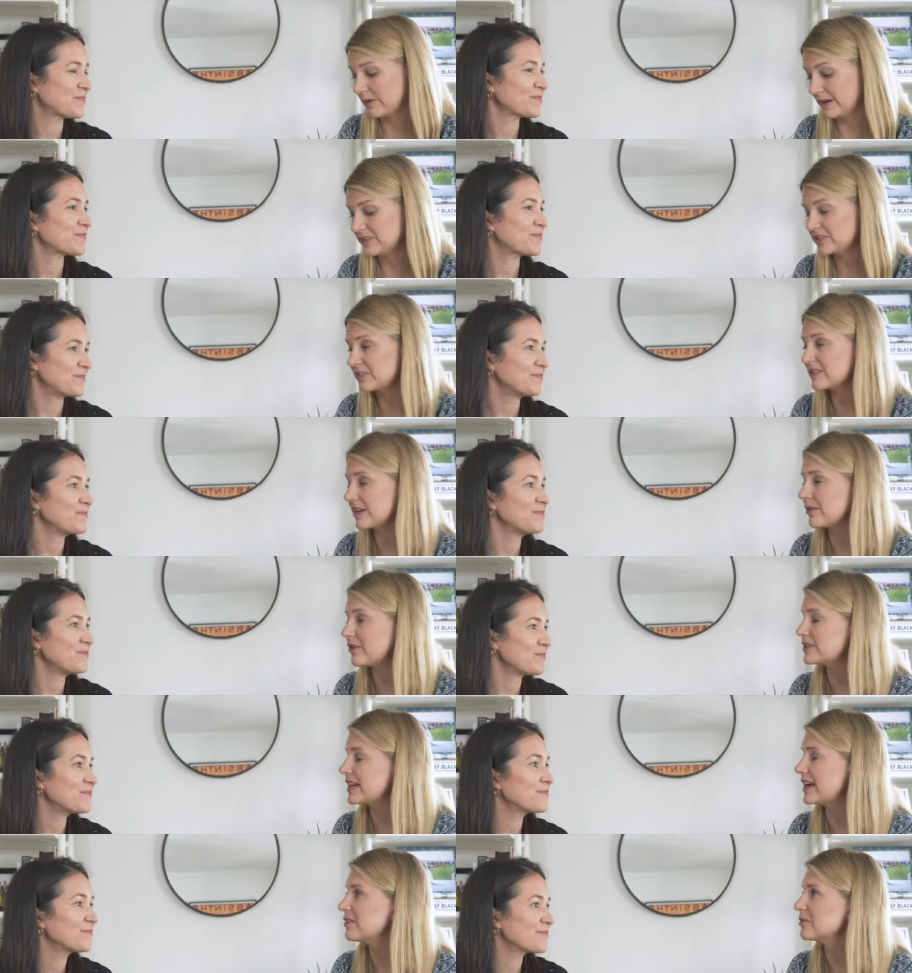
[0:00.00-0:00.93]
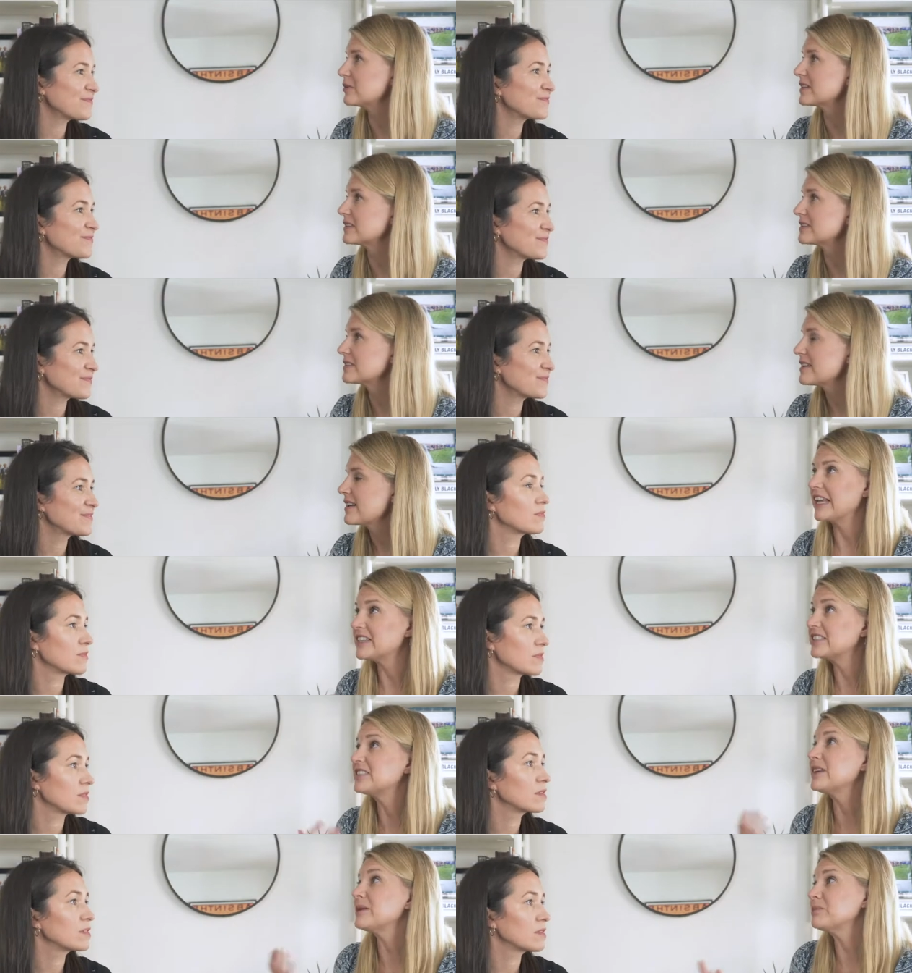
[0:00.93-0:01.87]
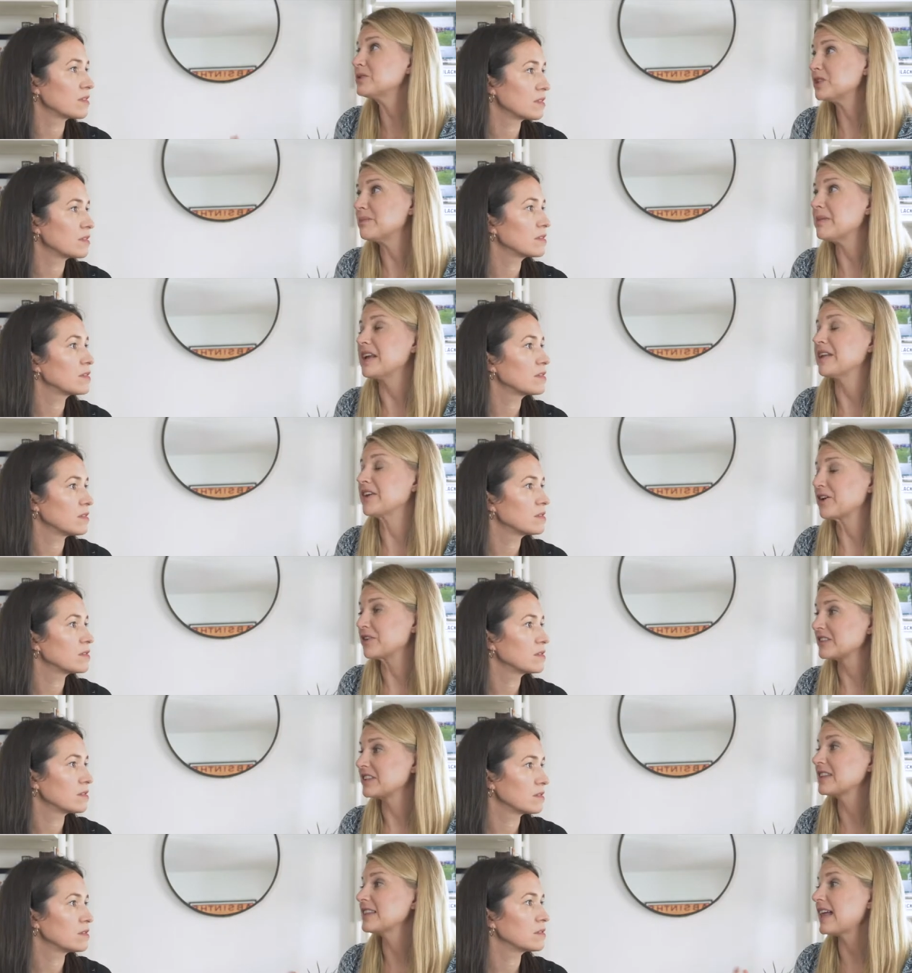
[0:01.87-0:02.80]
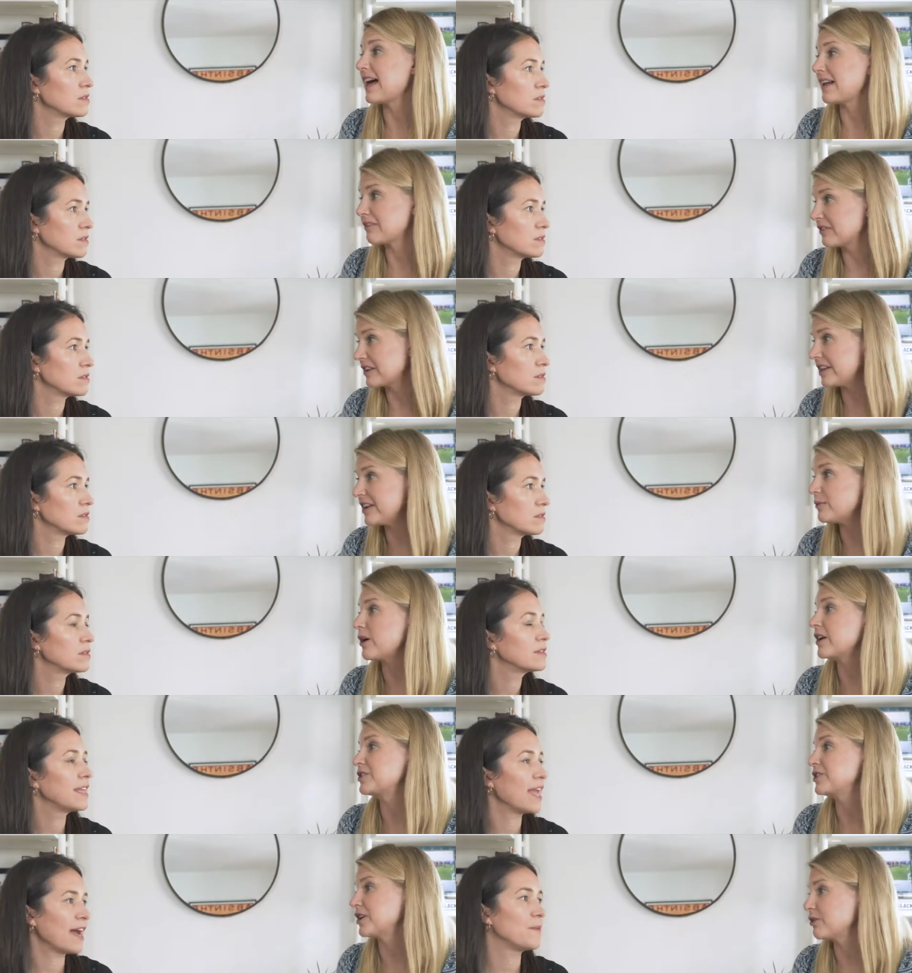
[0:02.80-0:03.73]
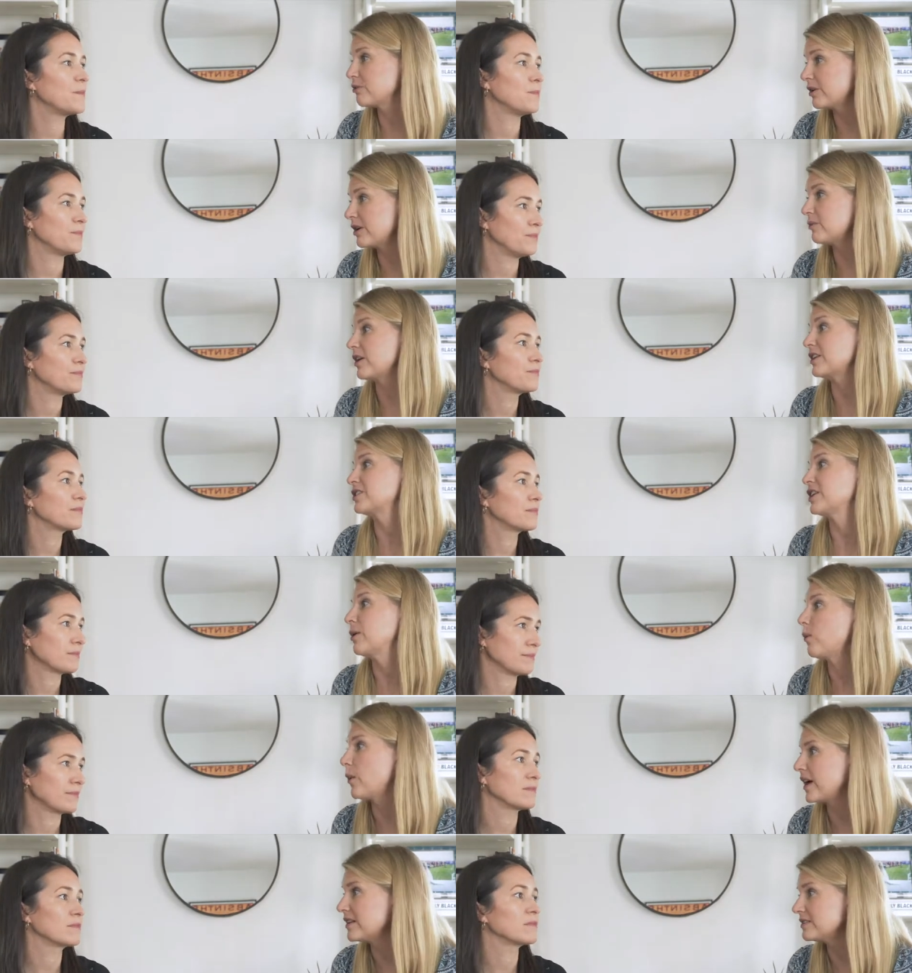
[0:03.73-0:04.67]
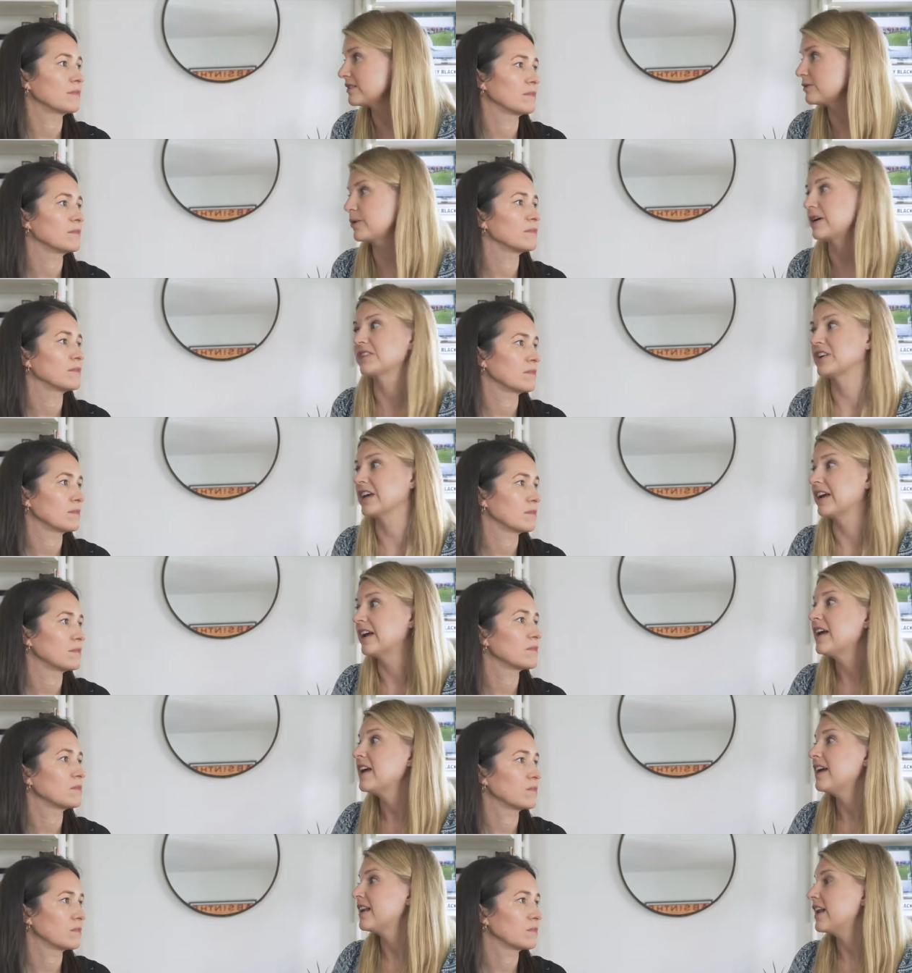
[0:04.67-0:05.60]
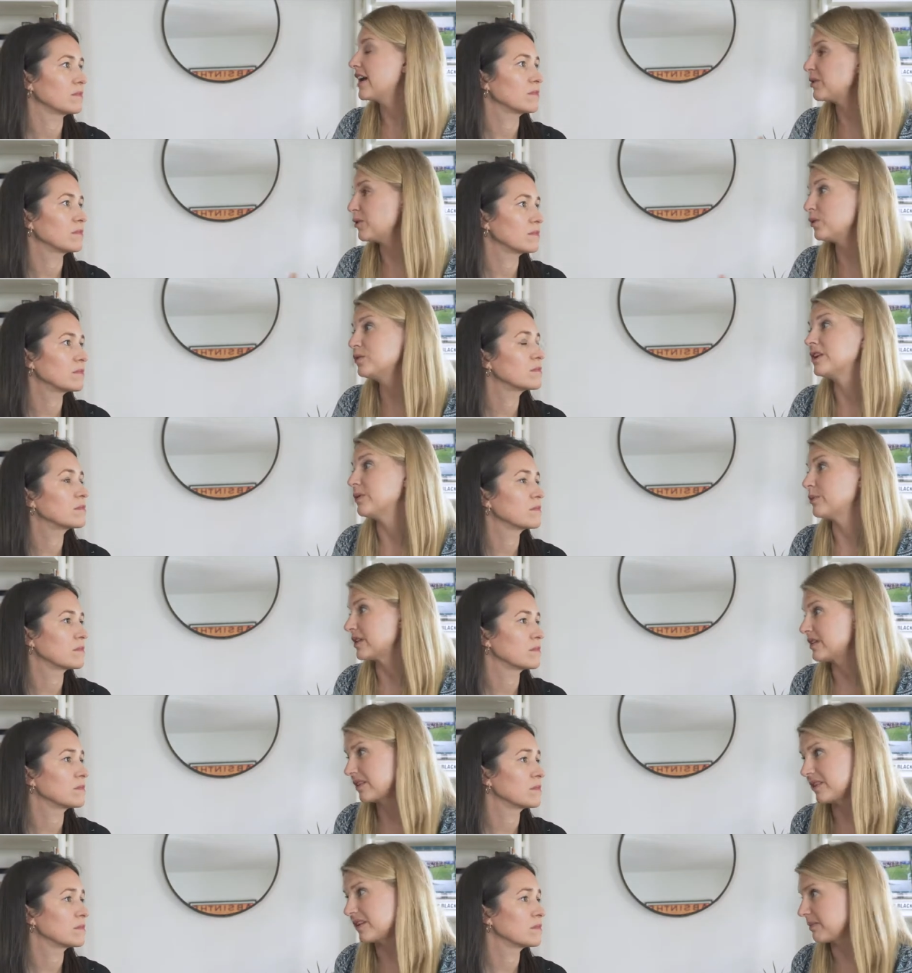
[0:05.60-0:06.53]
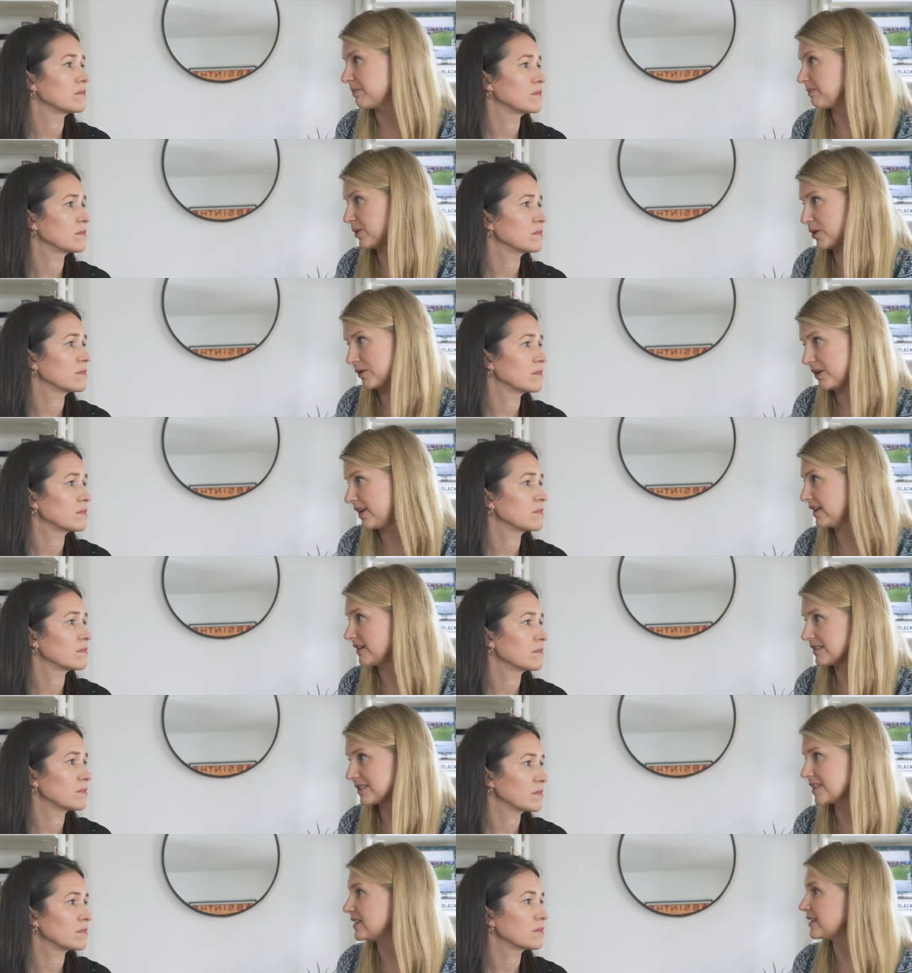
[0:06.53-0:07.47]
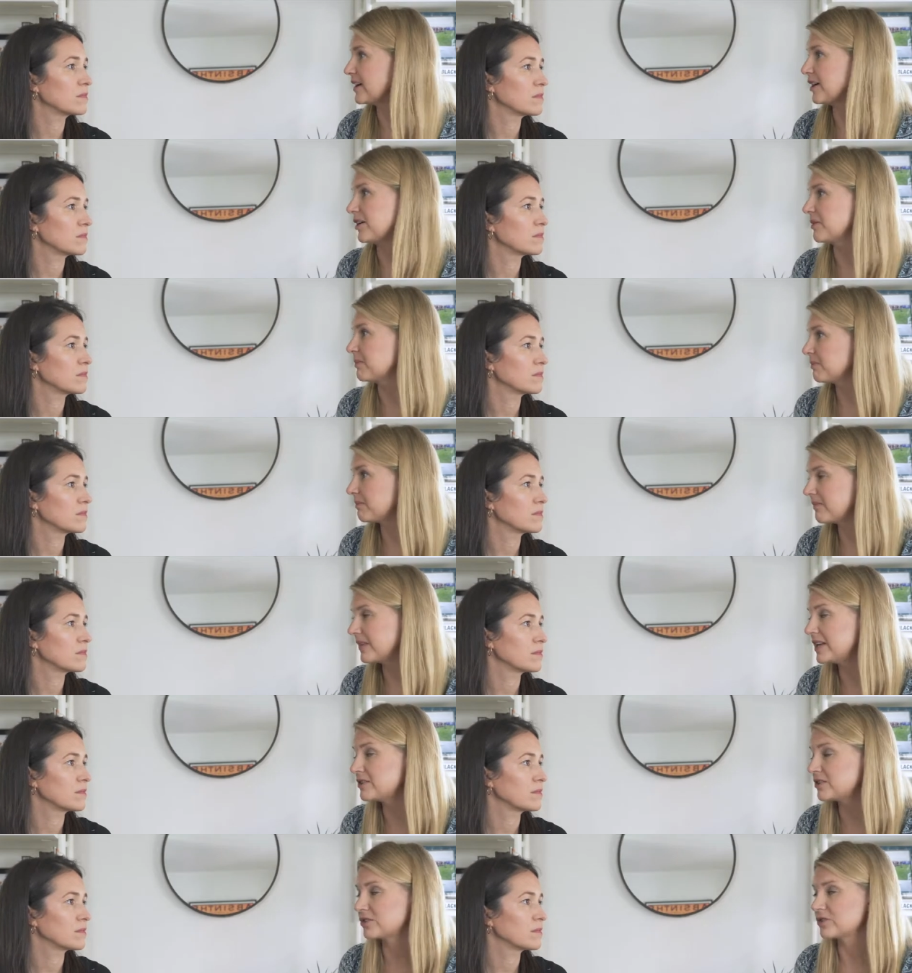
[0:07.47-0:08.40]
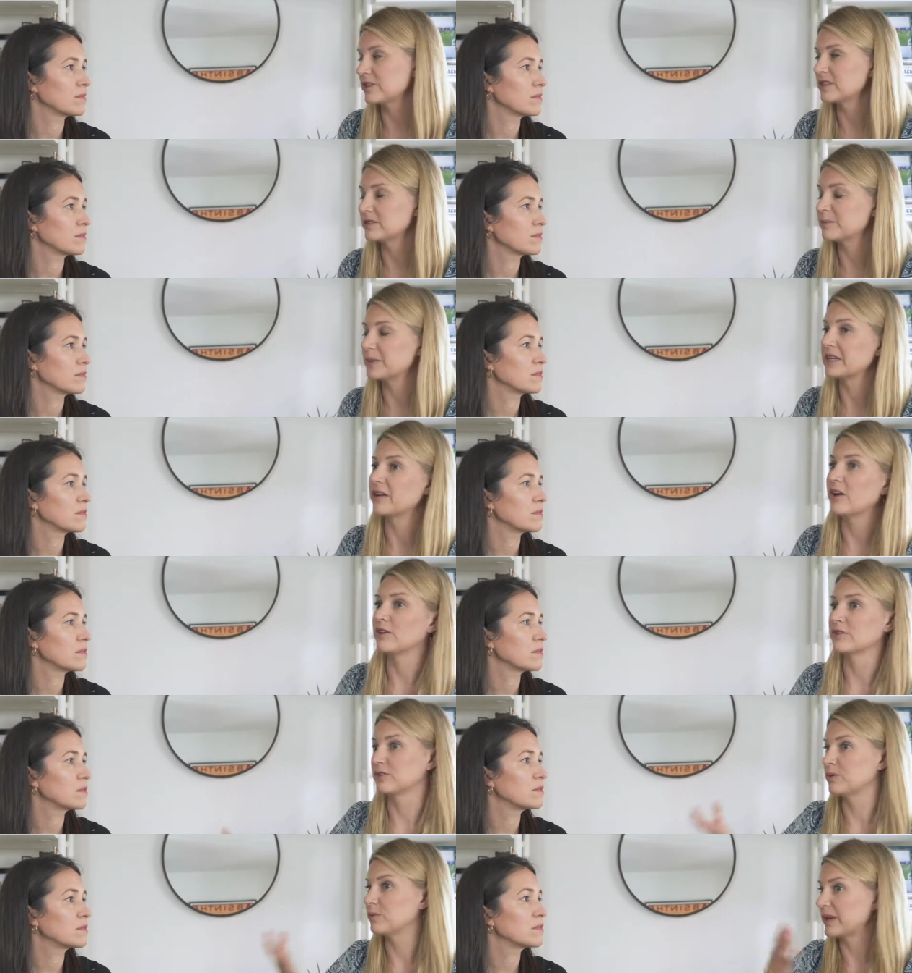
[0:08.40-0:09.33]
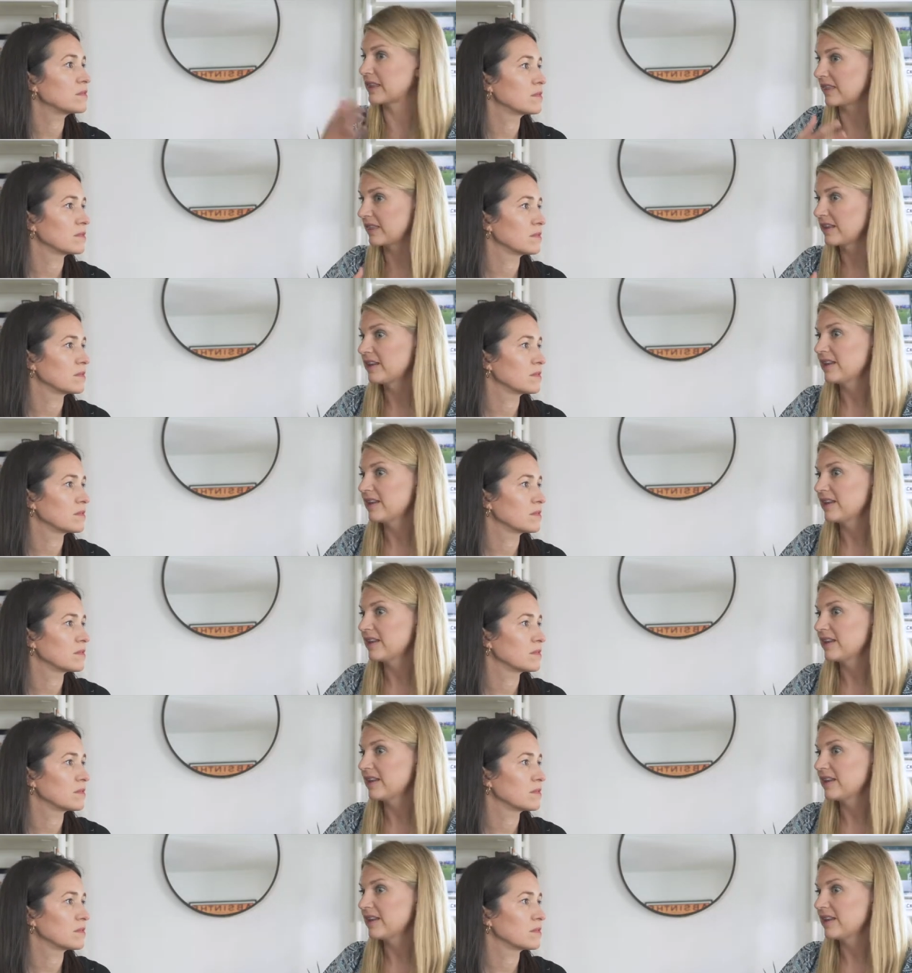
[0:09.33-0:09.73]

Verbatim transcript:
Speaker 1: questions I wrote down was it seems to me there is a lot of clean washing, yeah. wellness washing, not only with the beauty and skincare industries, but also with